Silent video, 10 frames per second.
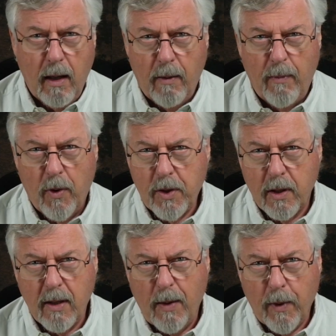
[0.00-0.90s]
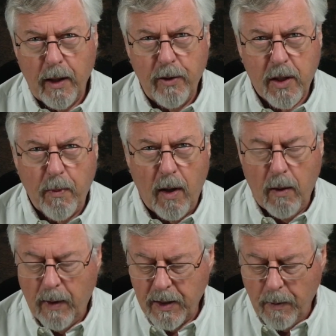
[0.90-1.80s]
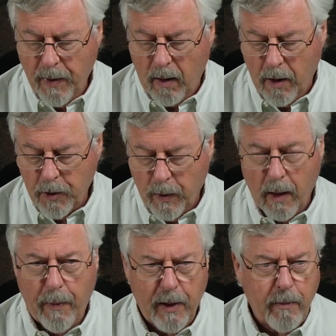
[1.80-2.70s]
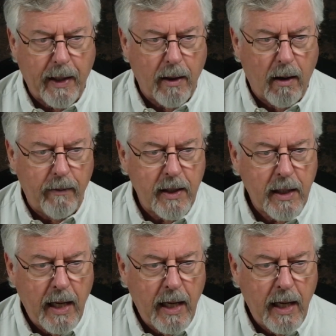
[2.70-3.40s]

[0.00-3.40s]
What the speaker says: Most of the time we're going to use smaller ones. I put a large one up here to make it obvious.